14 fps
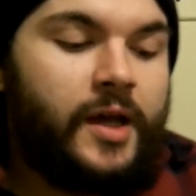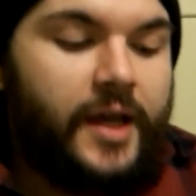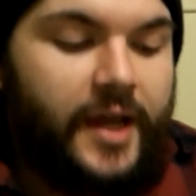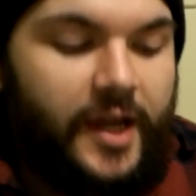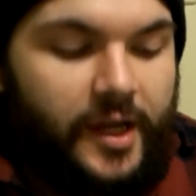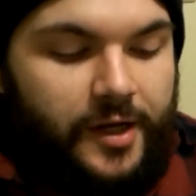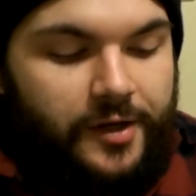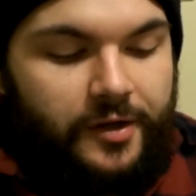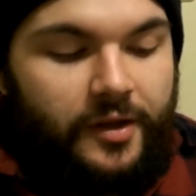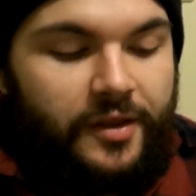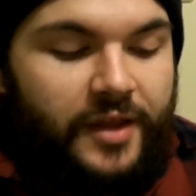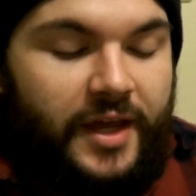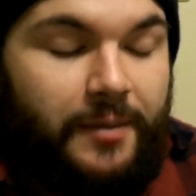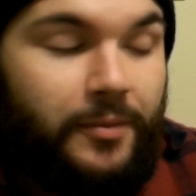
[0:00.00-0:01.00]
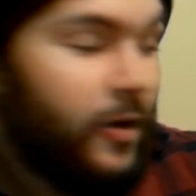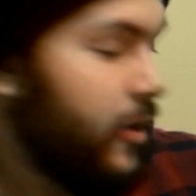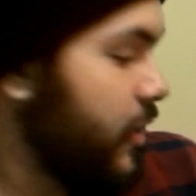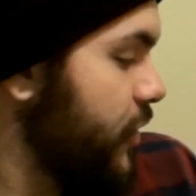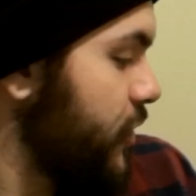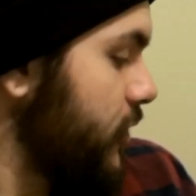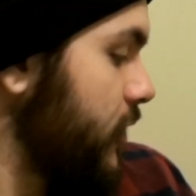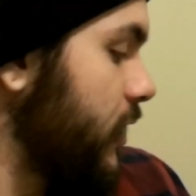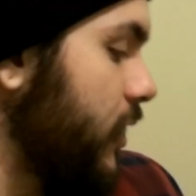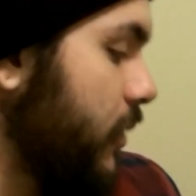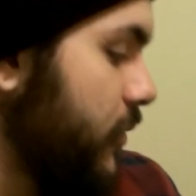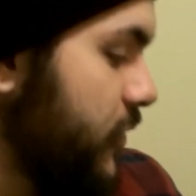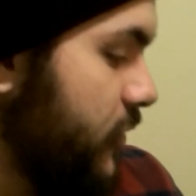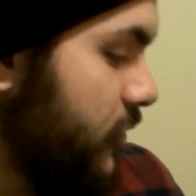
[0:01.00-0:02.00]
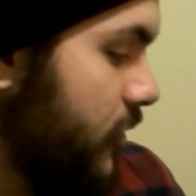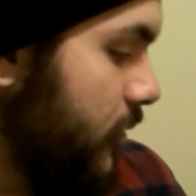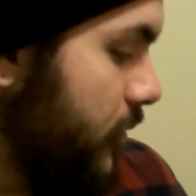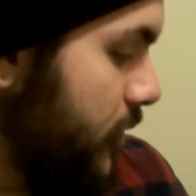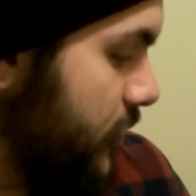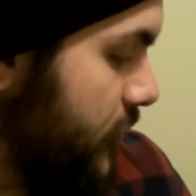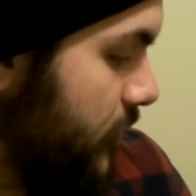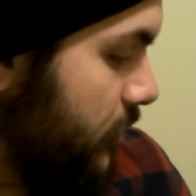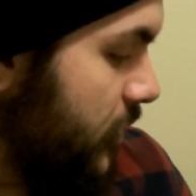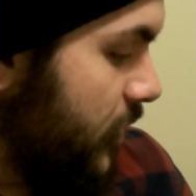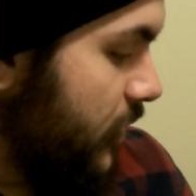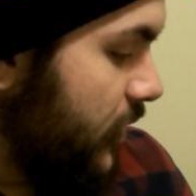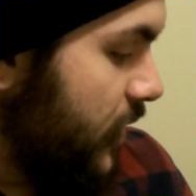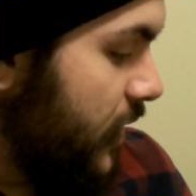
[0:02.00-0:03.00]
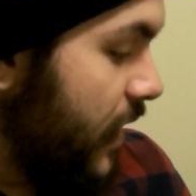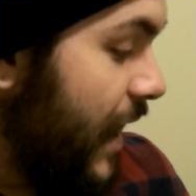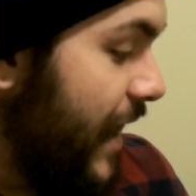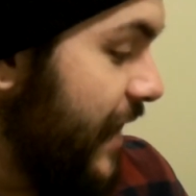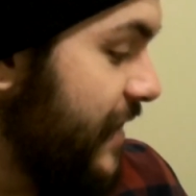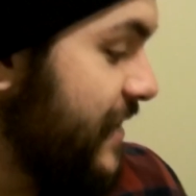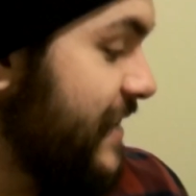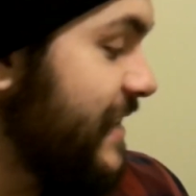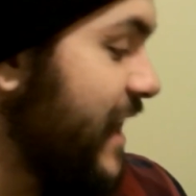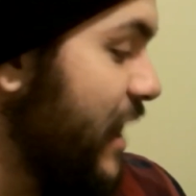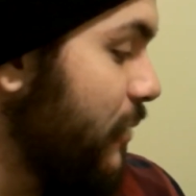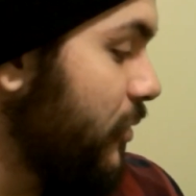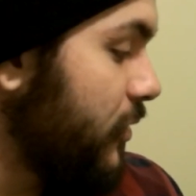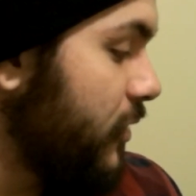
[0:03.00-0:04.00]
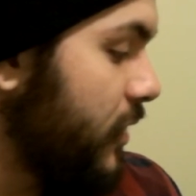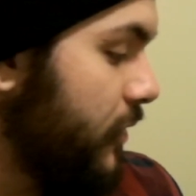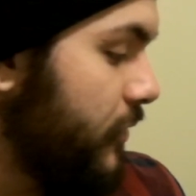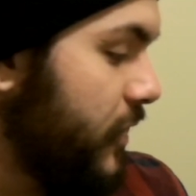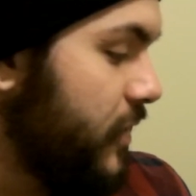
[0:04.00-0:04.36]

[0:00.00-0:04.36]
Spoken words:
And that partially comes from something that I did not believe.